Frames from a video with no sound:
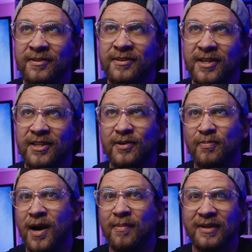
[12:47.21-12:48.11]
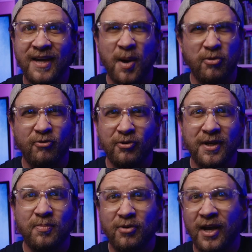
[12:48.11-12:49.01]
this is probably top
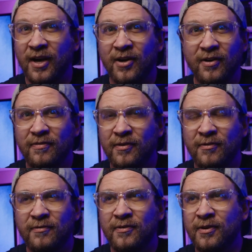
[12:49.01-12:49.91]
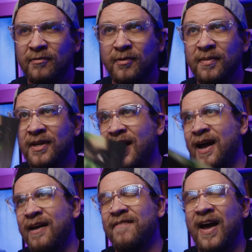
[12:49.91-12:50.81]
3 Predator for me.
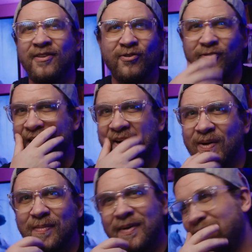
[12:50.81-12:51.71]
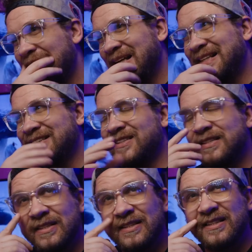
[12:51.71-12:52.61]
If I had to rank them,
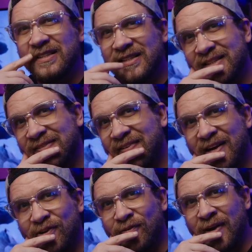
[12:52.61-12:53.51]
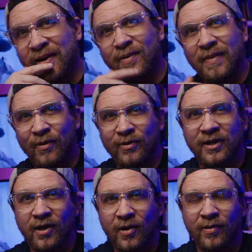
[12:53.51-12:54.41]
I would
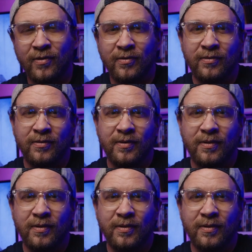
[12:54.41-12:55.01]
go.